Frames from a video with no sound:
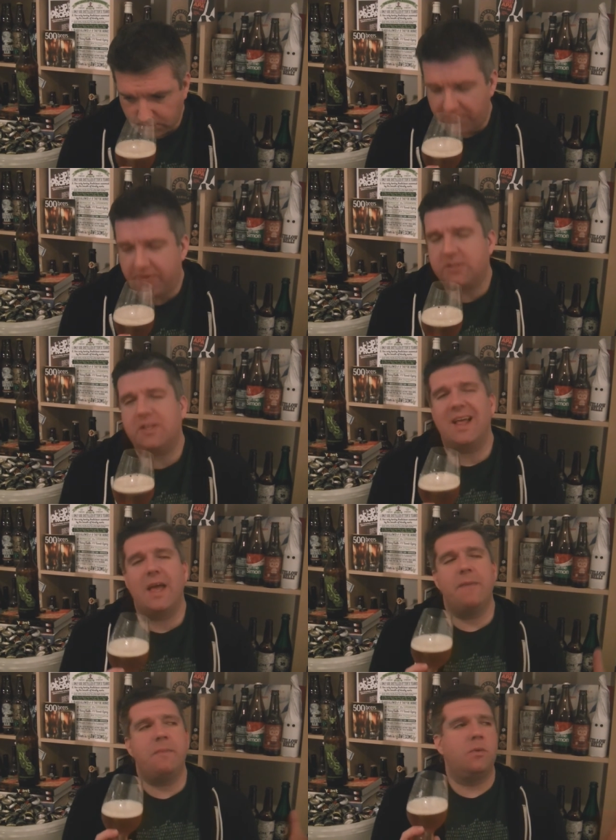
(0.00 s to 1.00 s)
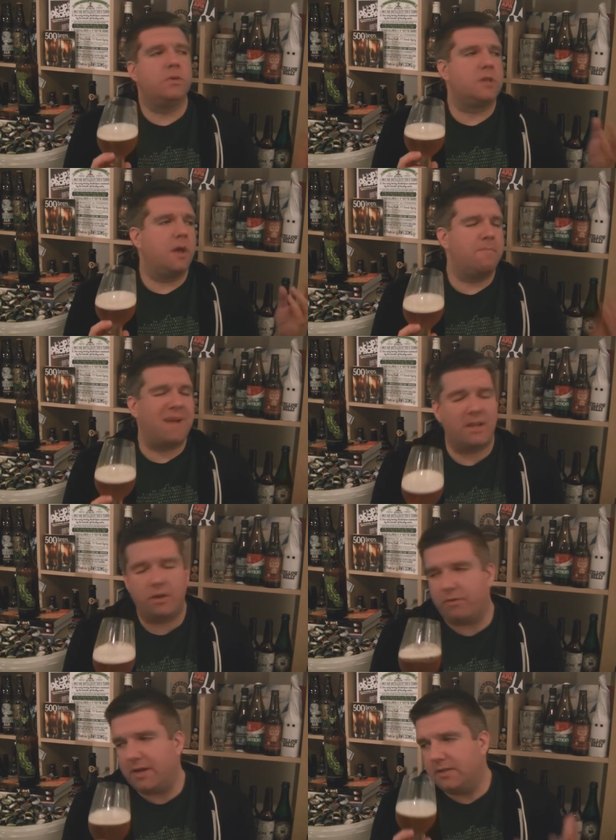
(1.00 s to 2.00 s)
First thing that hit me was uh,
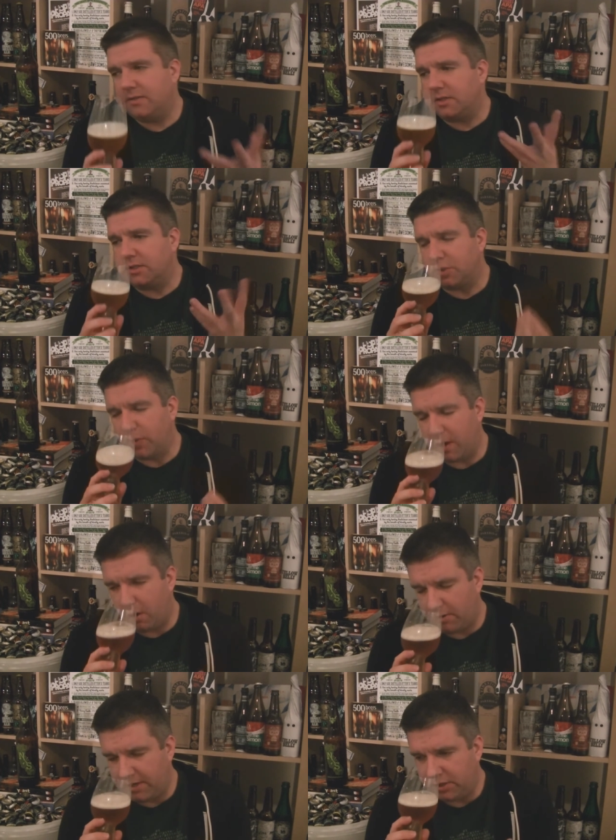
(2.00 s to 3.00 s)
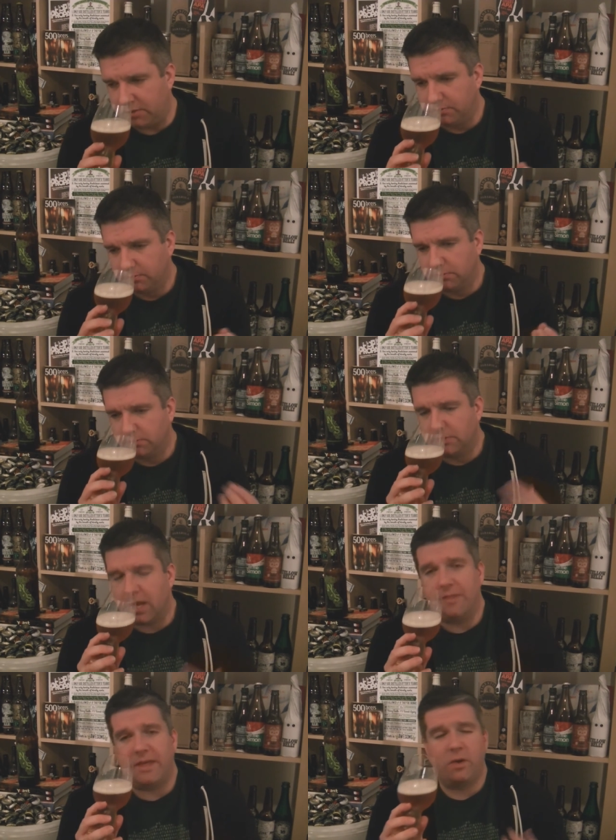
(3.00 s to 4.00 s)
mandarins and sweet orange,
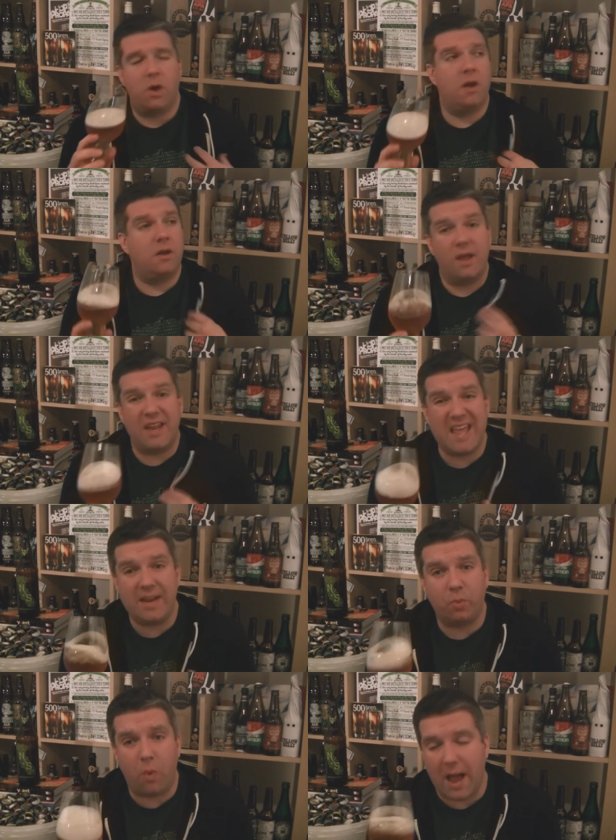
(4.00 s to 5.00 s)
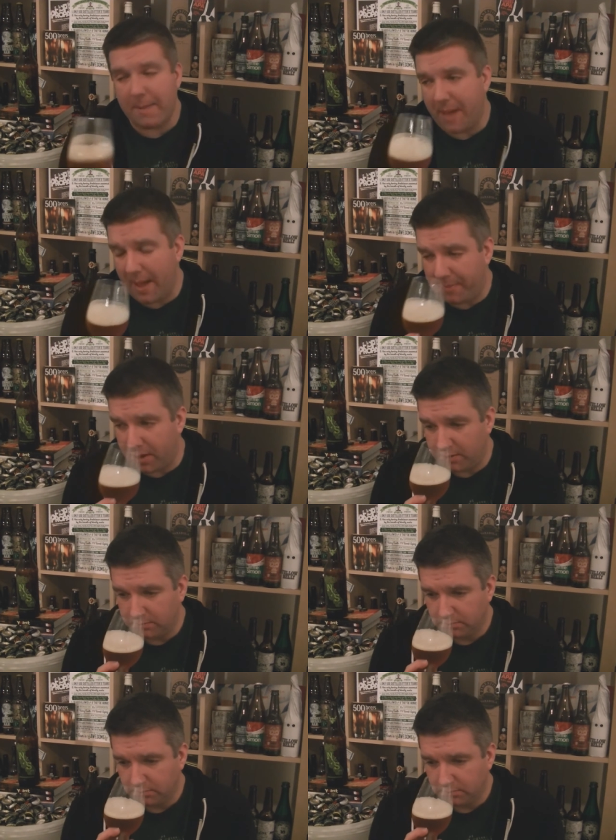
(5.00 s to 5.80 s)
and then and, and a hint of white pepper.